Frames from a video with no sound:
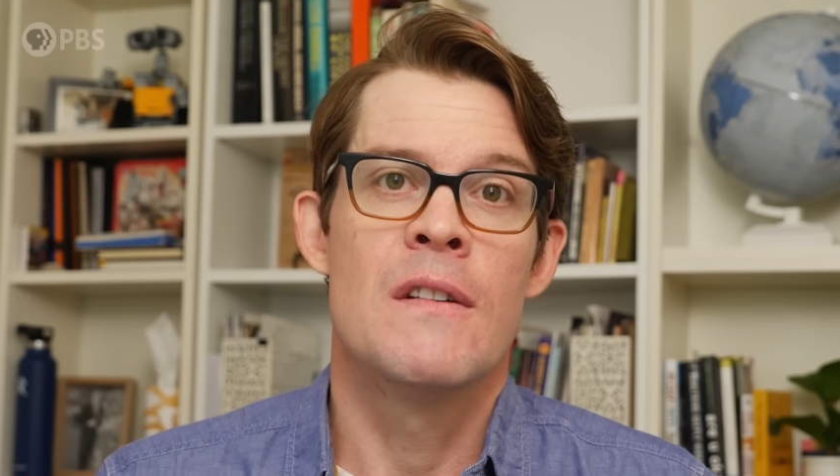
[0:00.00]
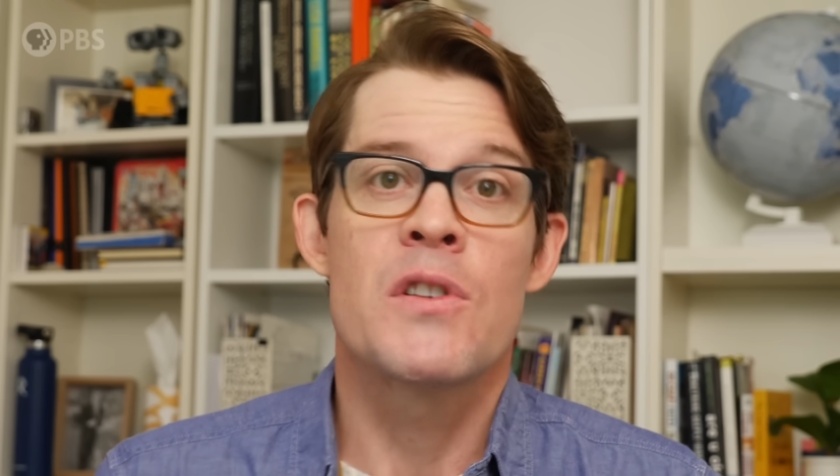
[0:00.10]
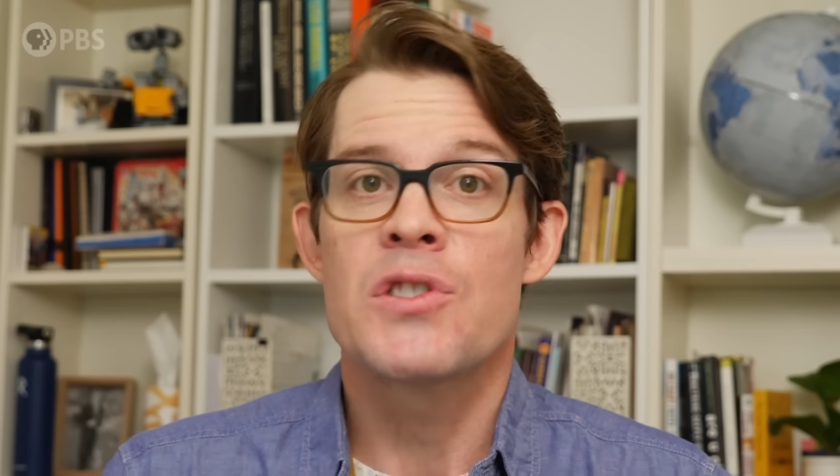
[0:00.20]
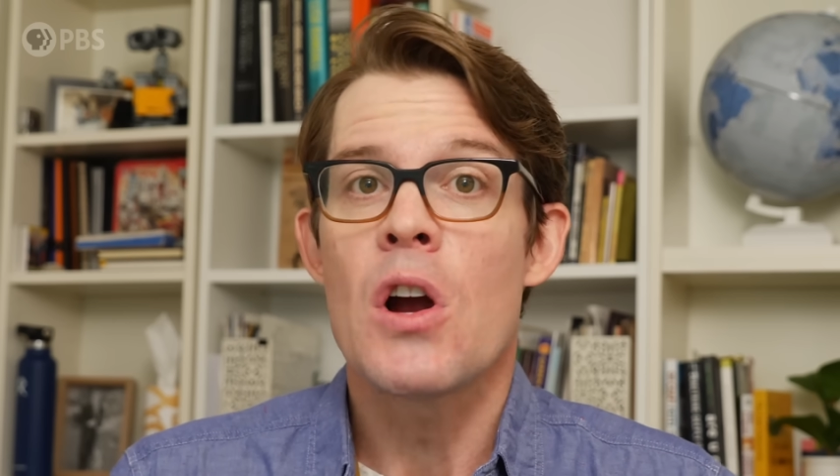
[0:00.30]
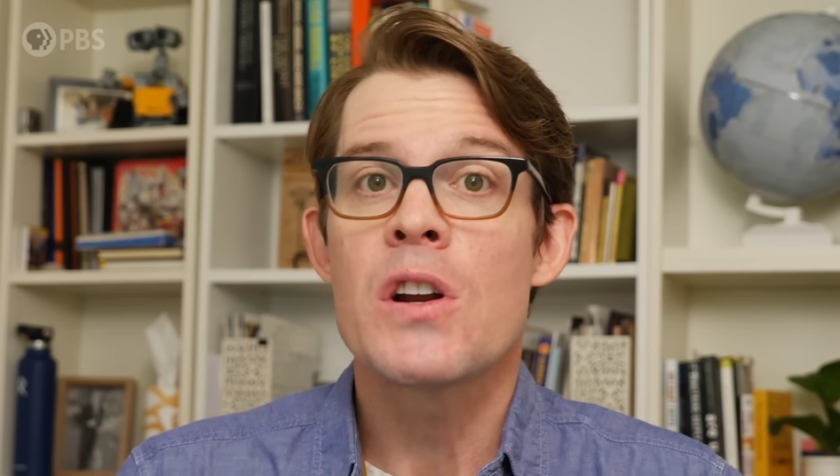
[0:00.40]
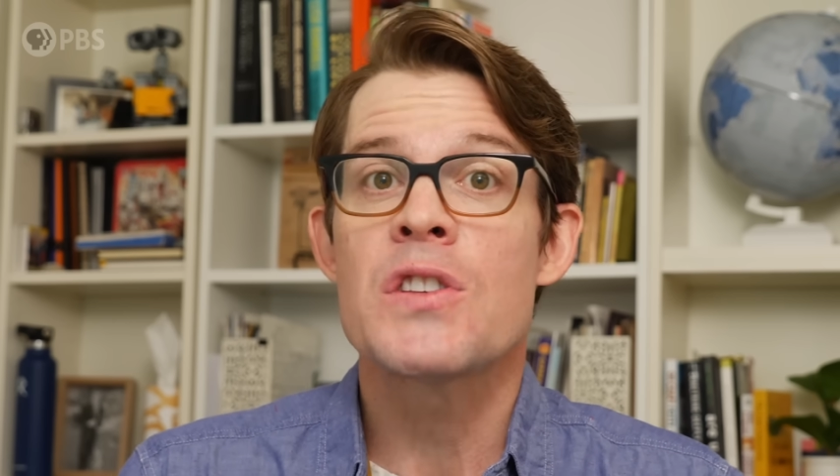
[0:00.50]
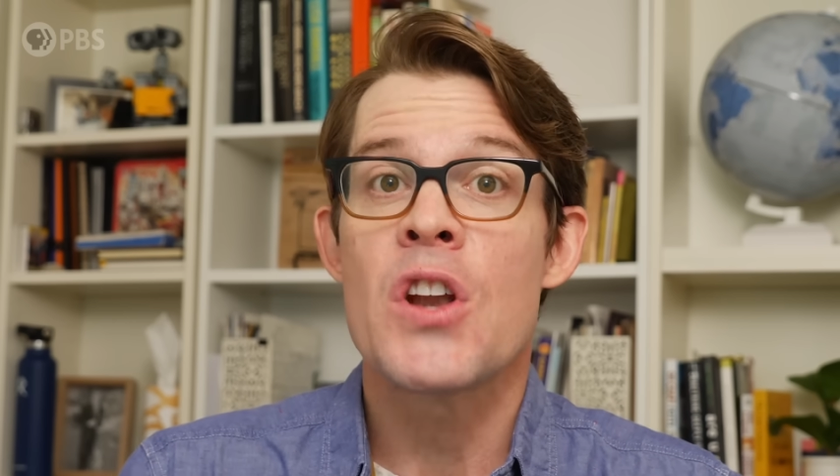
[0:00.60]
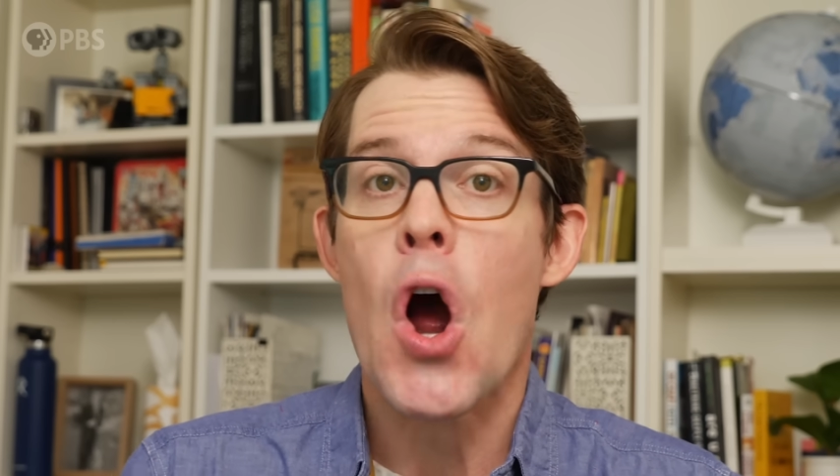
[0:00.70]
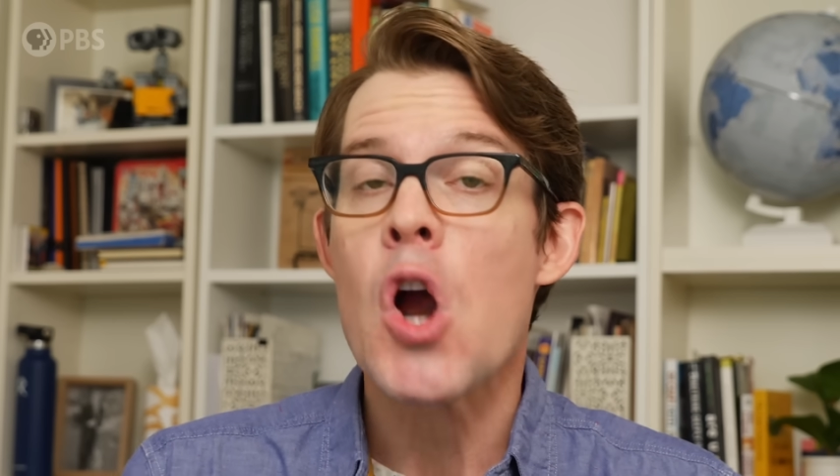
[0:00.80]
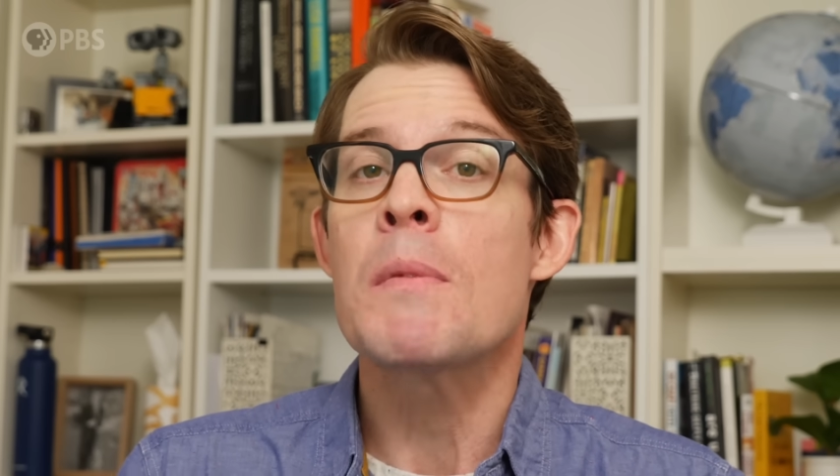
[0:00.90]
For starters,
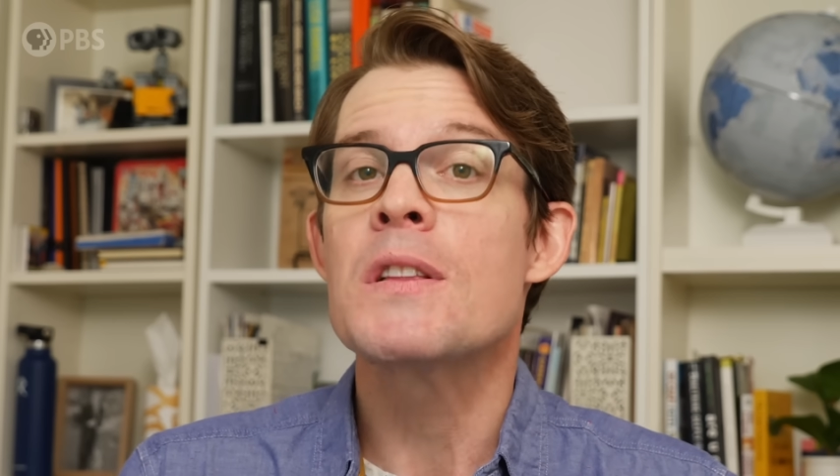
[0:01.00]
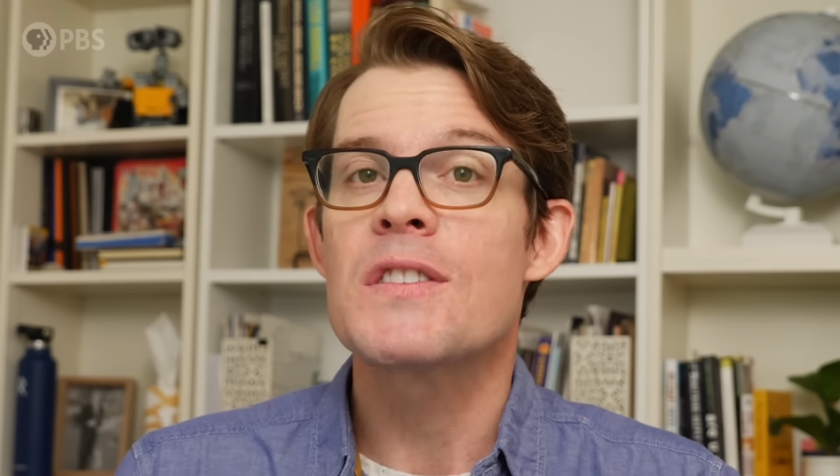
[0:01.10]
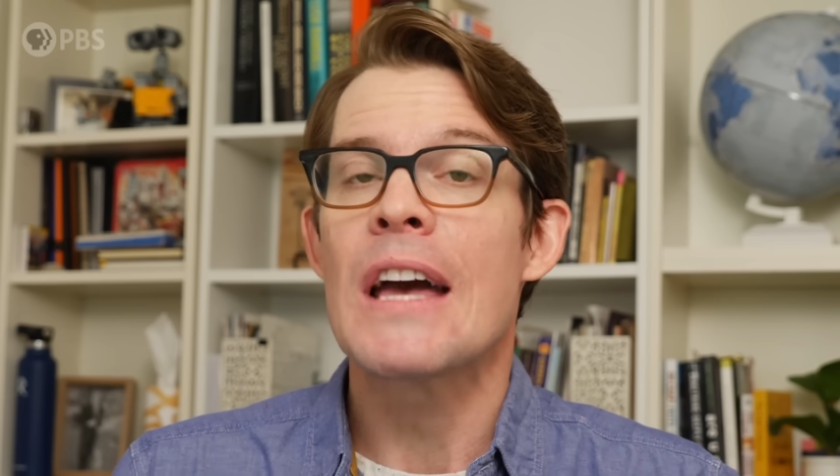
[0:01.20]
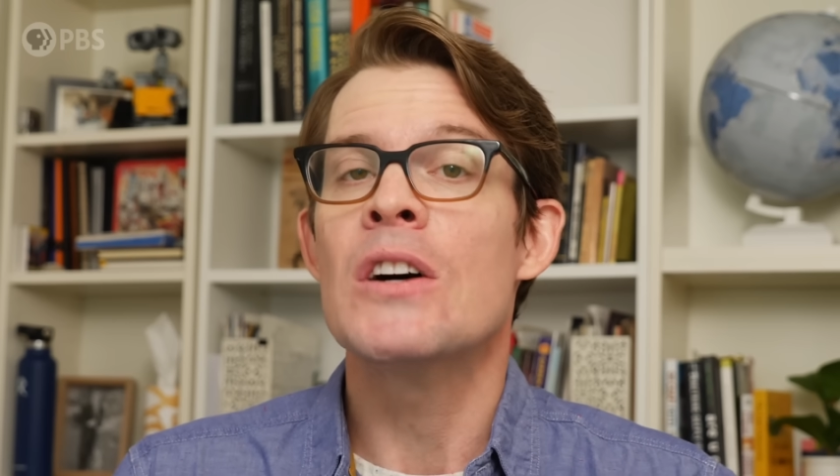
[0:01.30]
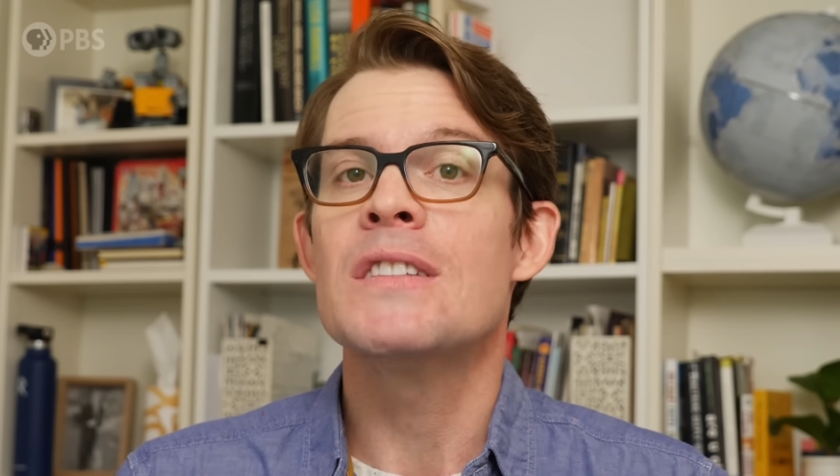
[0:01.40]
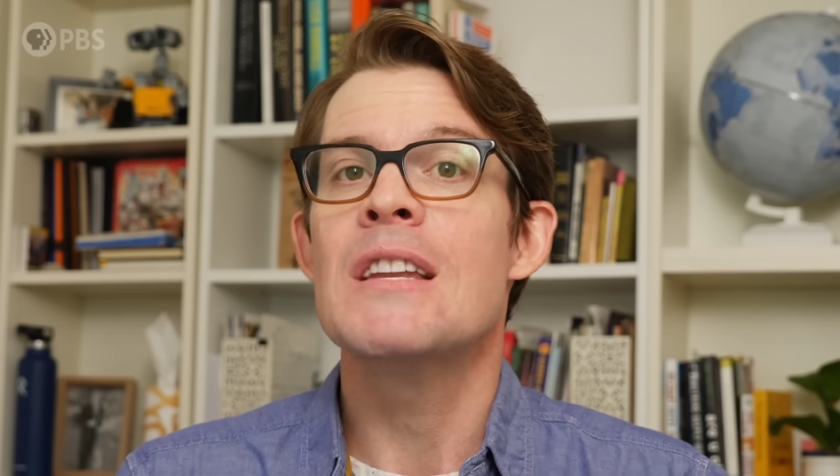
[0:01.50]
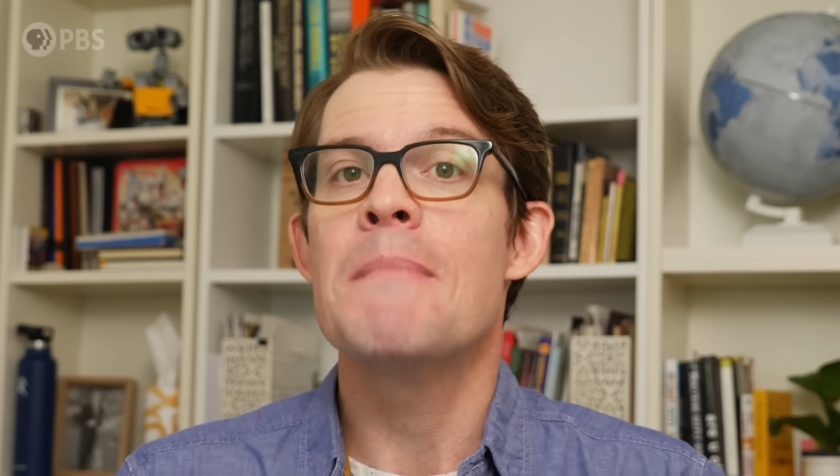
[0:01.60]
an armored skeleton